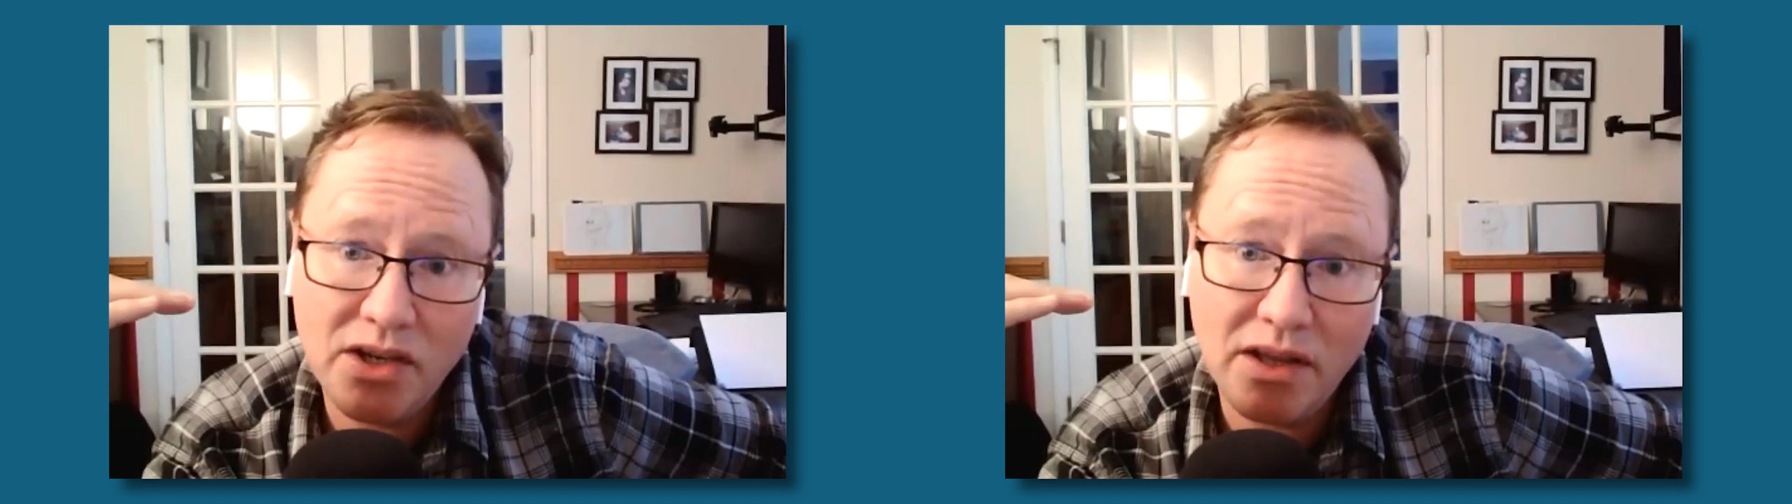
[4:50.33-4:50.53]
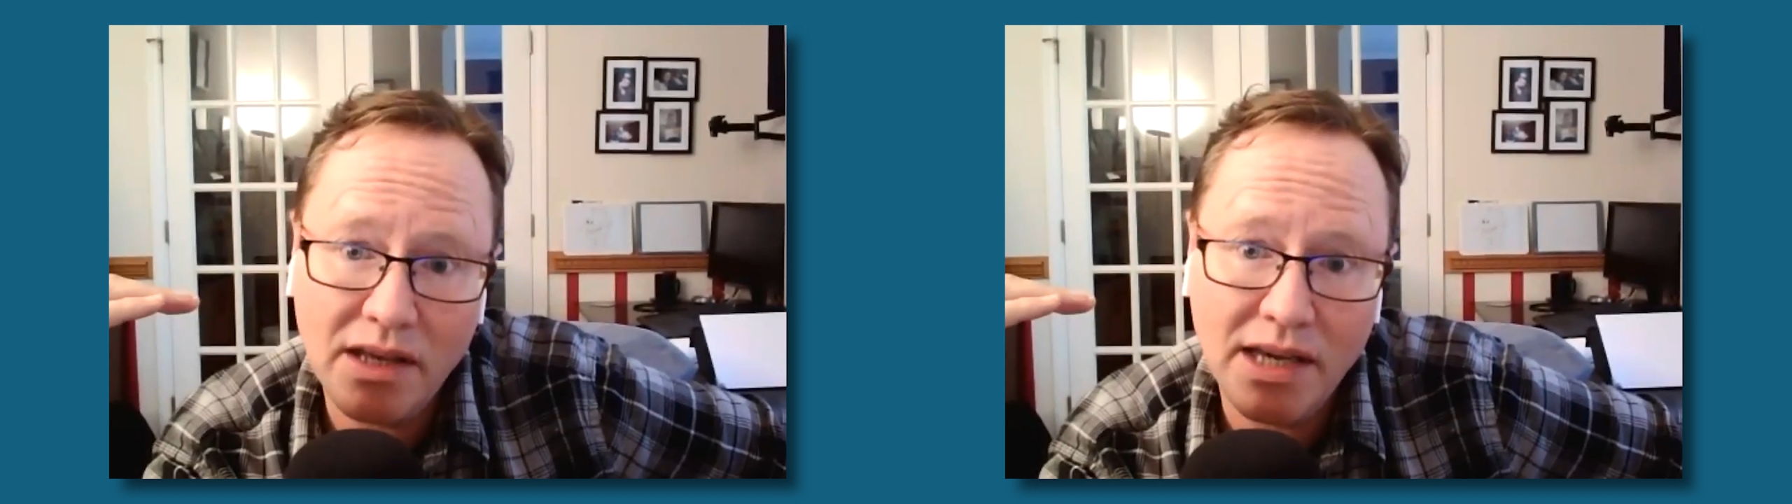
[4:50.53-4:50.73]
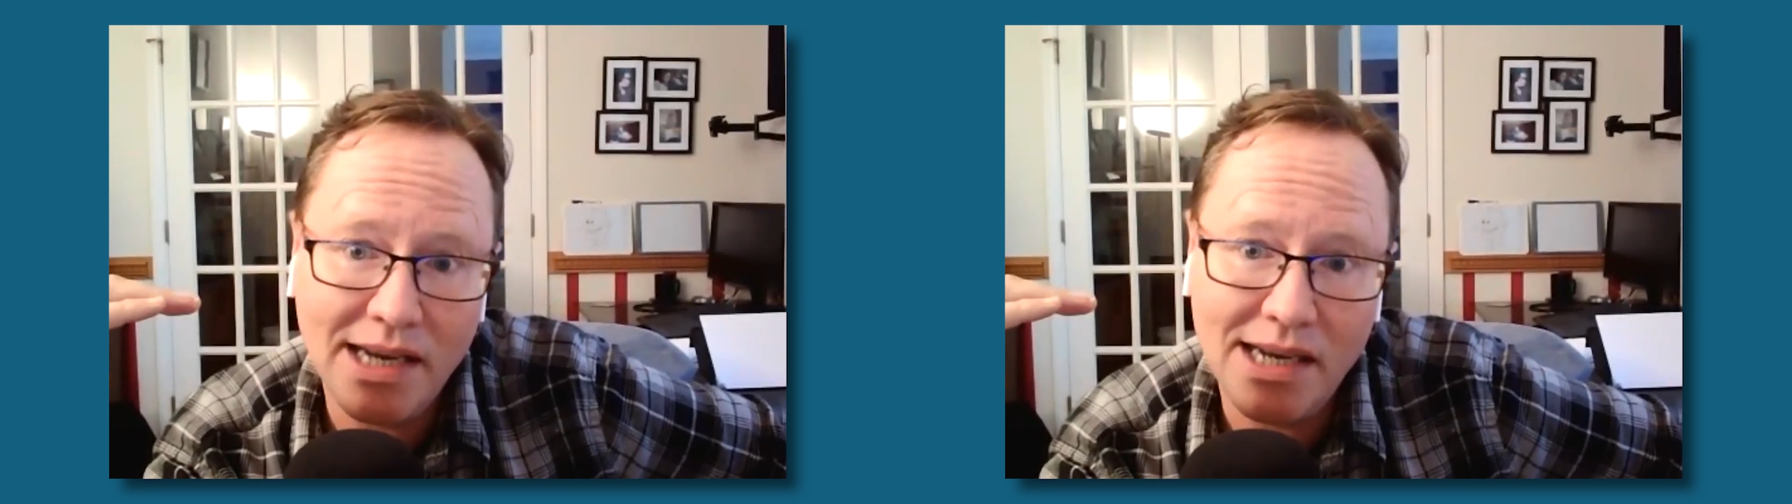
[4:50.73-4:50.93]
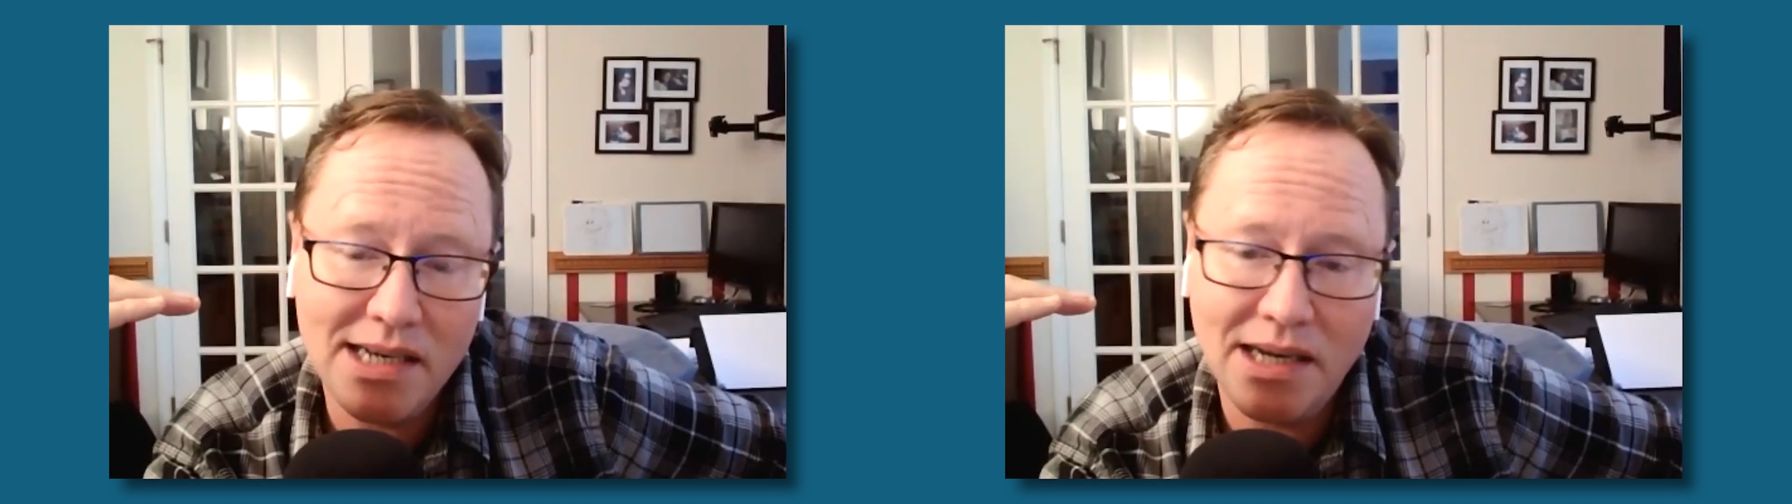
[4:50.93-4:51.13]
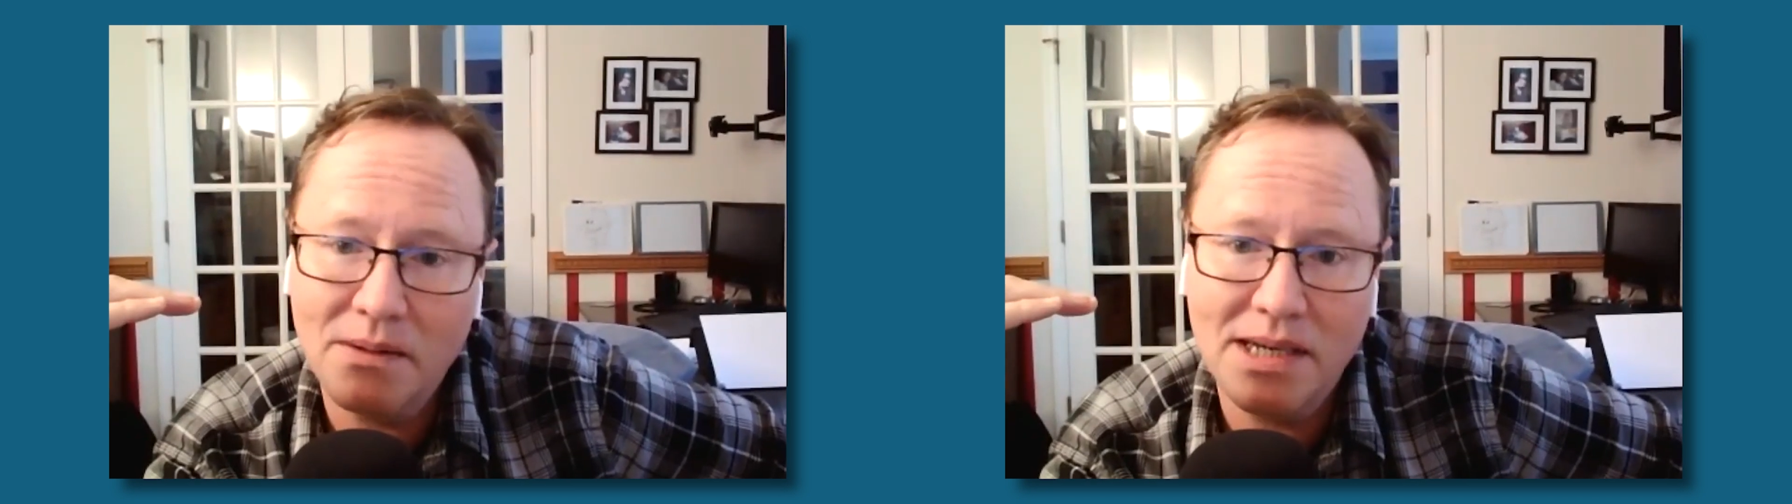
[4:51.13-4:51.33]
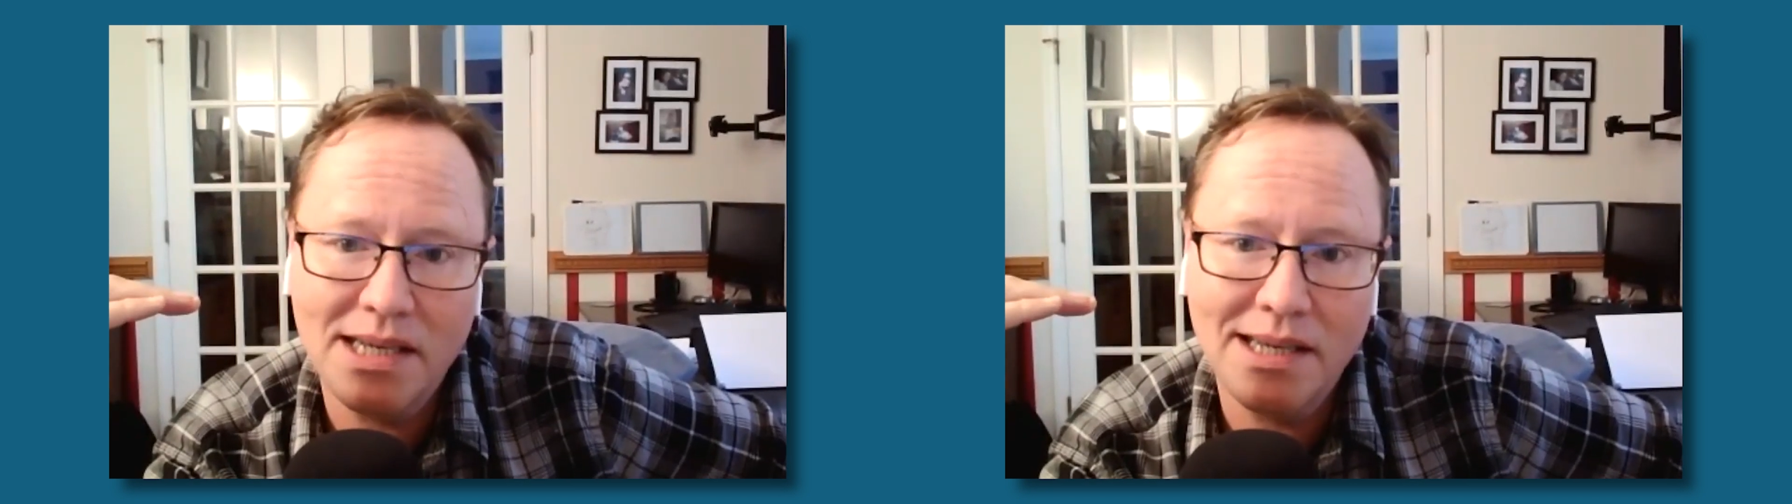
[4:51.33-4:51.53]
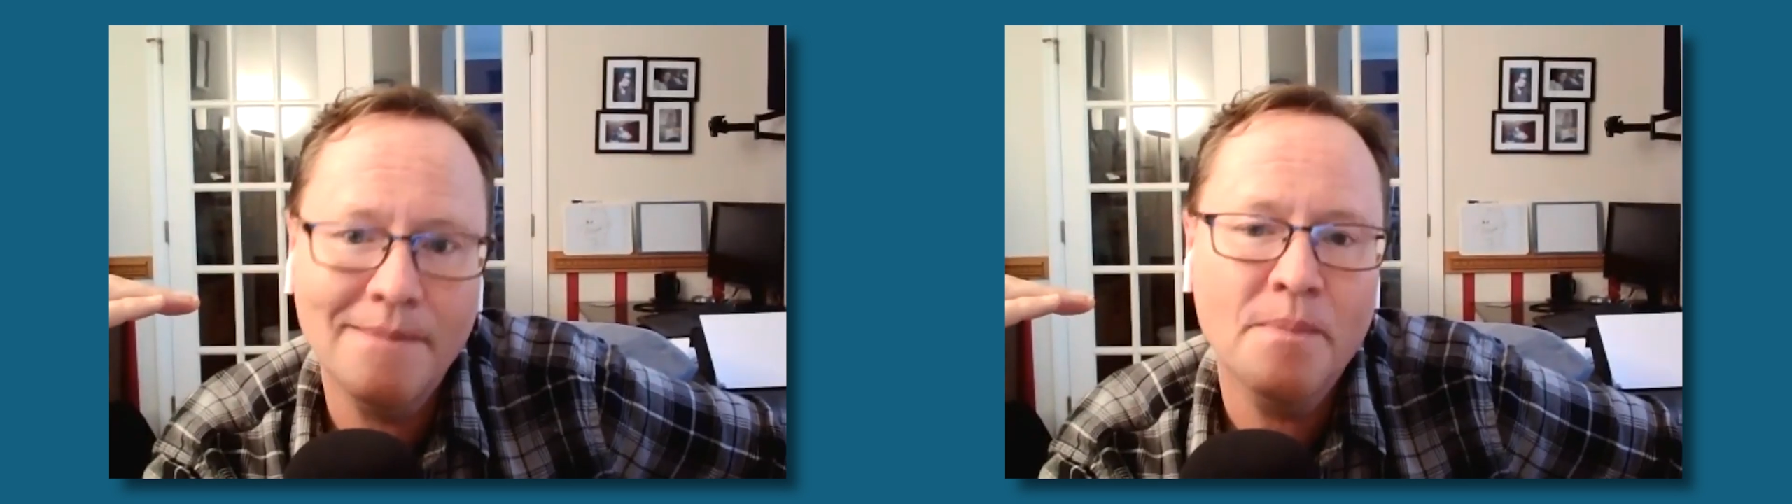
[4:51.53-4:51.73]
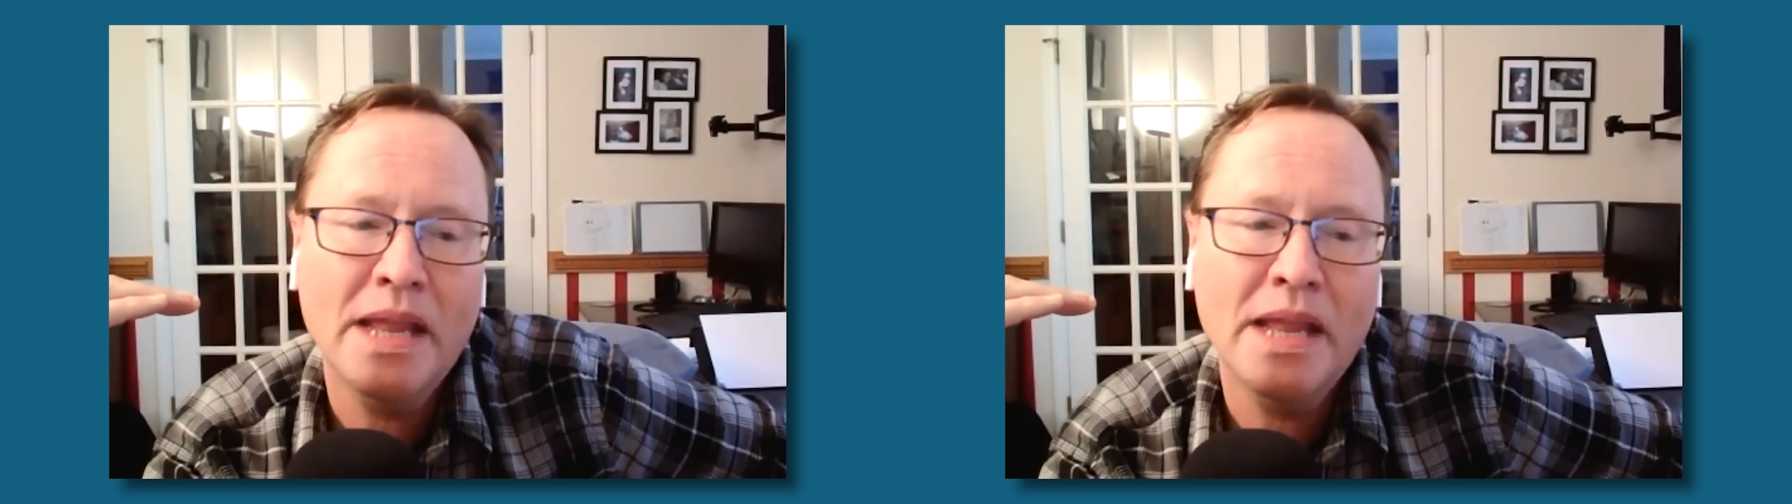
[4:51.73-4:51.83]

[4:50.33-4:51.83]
other in antiquity,